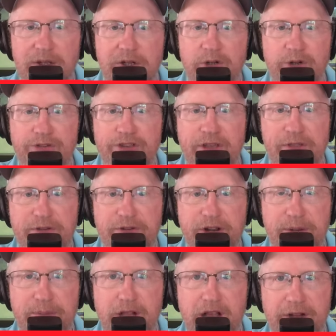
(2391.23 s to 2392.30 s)
Who is on the
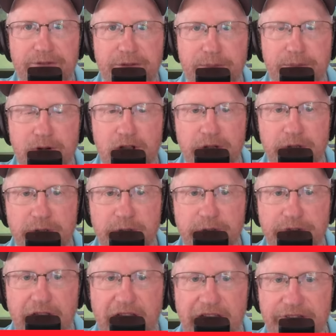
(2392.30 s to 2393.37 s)
trade block for the
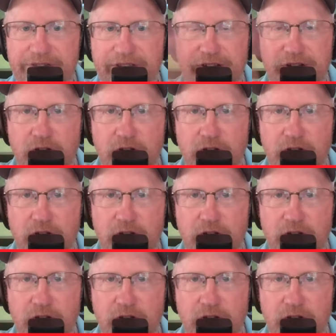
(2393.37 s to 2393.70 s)
Broncos? I'd say